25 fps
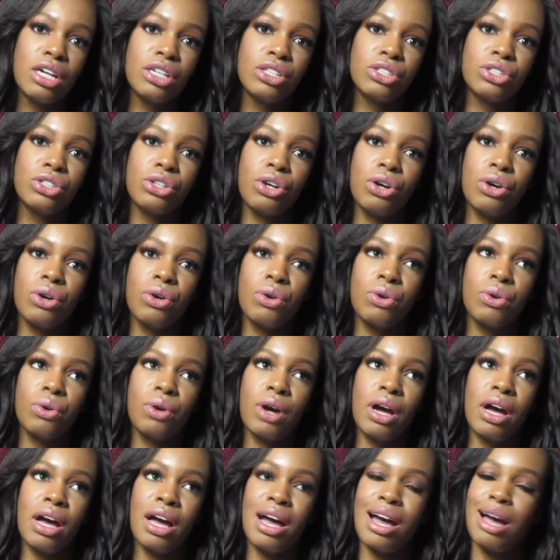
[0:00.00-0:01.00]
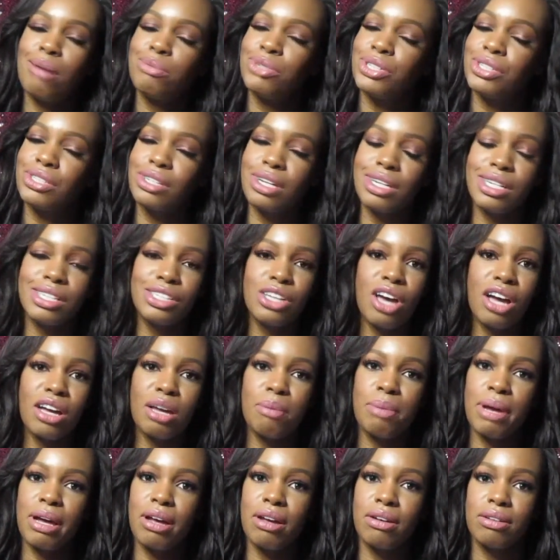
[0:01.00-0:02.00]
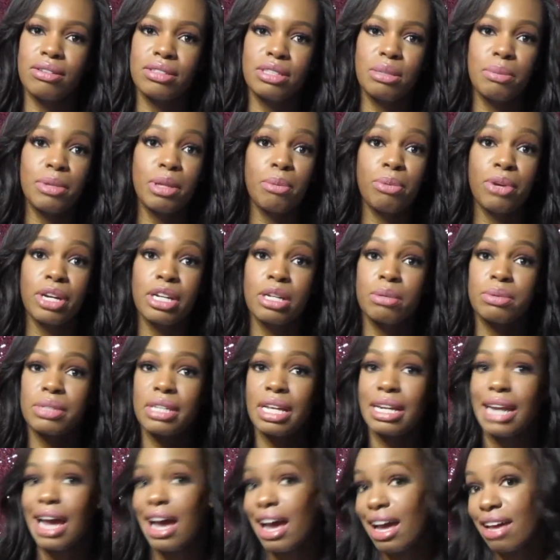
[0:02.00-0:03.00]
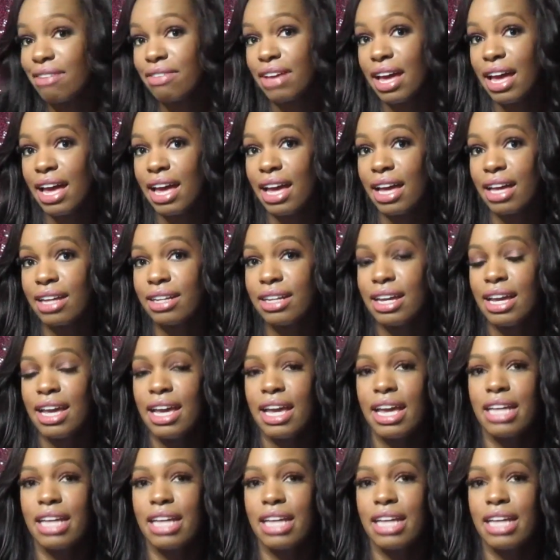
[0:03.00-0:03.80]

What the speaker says: So I'm just going to talk about some of the breakups that I've had